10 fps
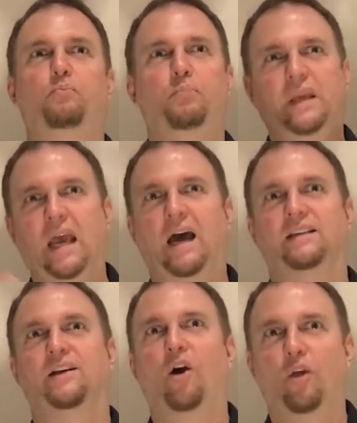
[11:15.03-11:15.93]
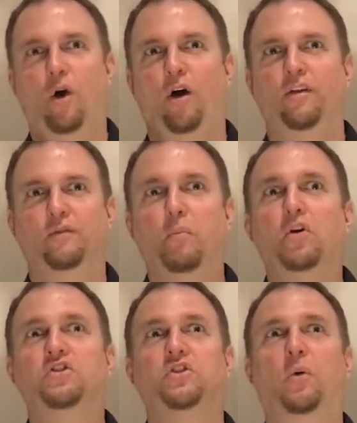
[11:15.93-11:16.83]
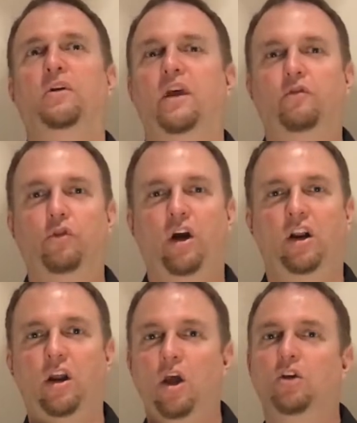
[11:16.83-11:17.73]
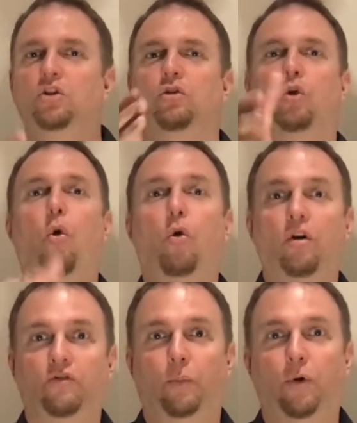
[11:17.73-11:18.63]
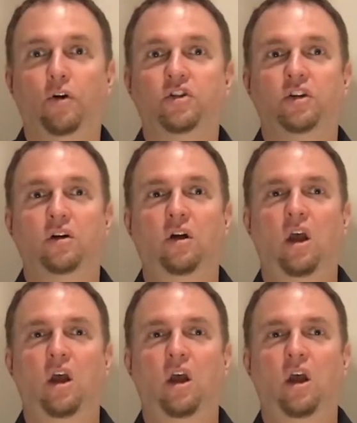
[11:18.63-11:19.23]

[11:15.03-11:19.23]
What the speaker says: the BS, all the persona they've created to the core of the person.